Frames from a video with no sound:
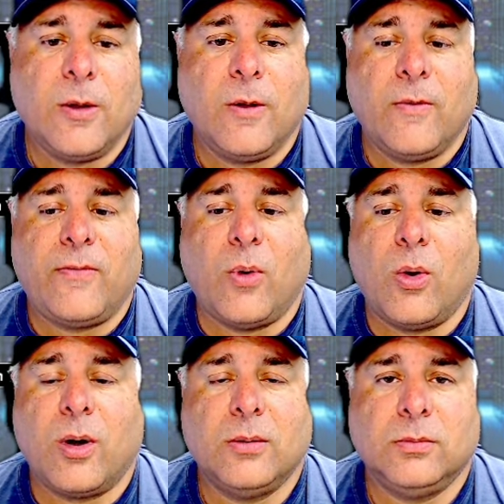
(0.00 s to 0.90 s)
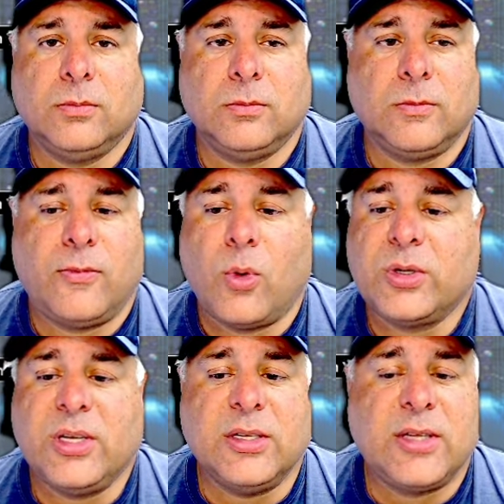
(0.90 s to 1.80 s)
for
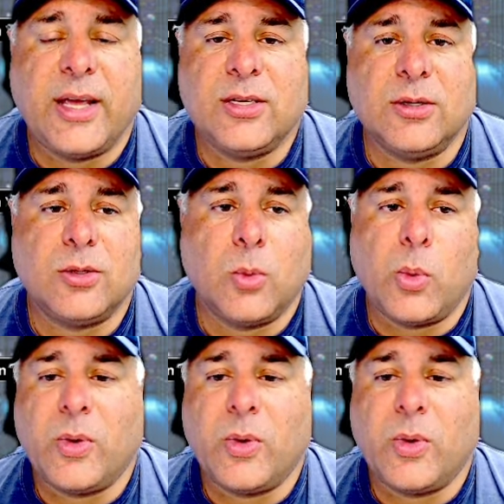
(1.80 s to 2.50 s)
14 stations.